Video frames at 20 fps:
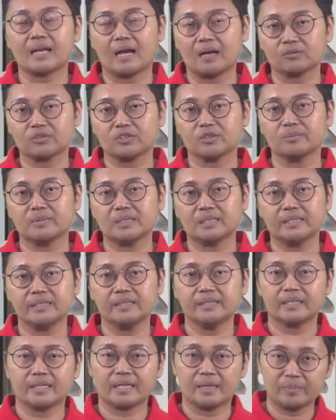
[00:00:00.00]
Ultimately,
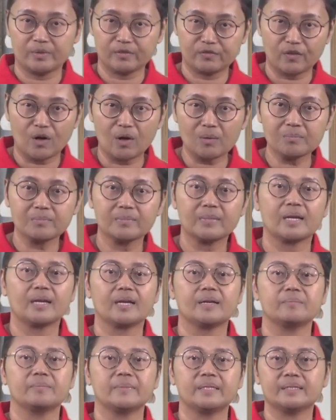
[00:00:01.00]
they can perform
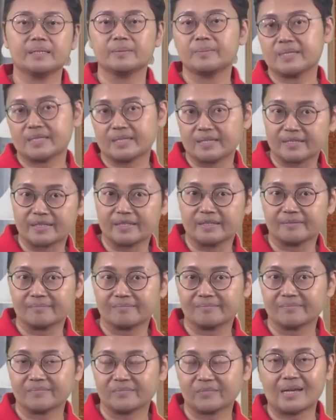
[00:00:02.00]
and meet the business need.
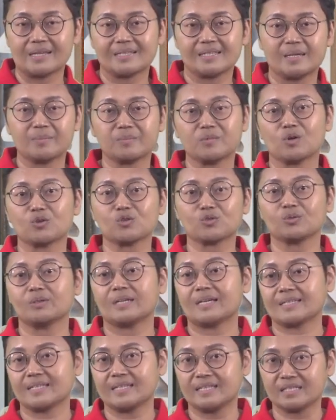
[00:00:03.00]
Right. Same goes to,
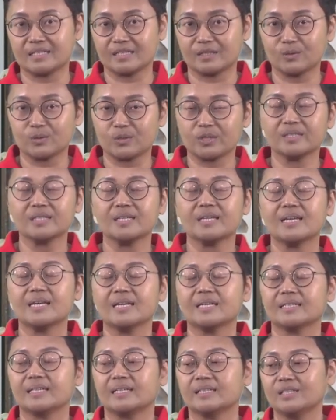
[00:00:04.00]
let's say, institution.
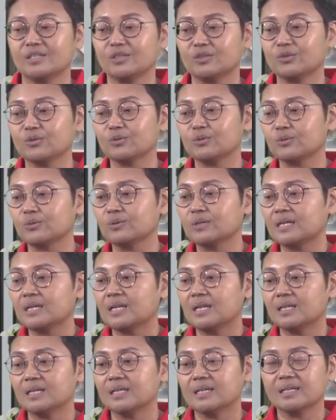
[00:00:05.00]
They need to
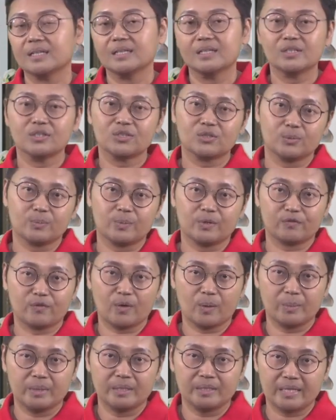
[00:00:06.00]
learn to
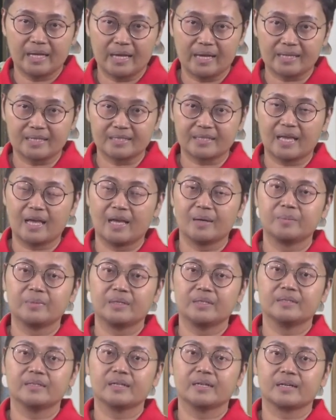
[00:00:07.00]
perform in their exam,
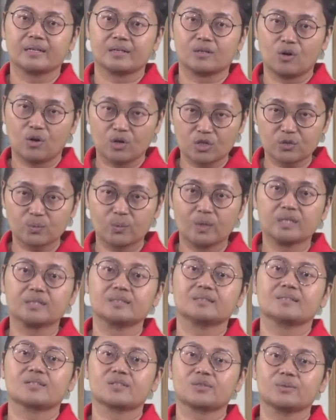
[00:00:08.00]
in their
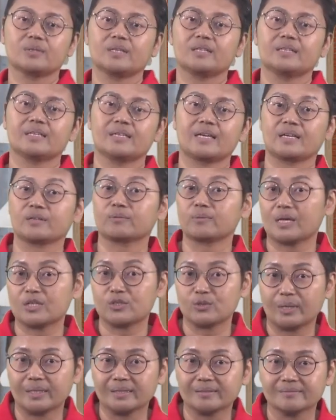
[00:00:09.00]
coursework, so that they can
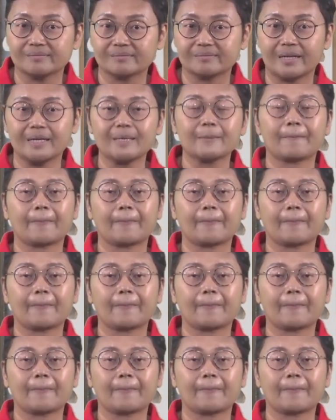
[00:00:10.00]
graduate. Right.